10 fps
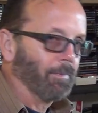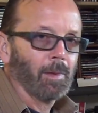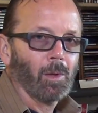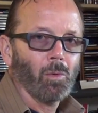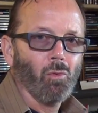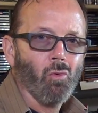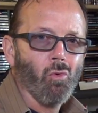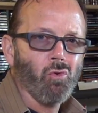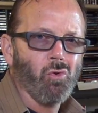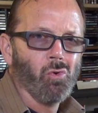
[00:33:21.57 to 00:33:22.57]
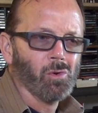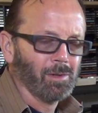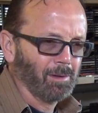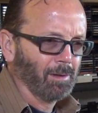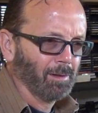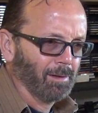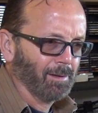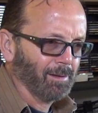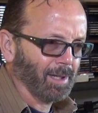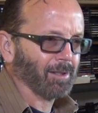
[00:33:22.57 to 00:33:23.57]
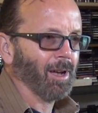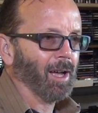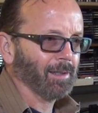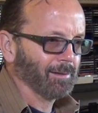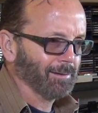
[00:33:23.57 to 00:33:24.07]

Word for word: a low of 63. That's hot.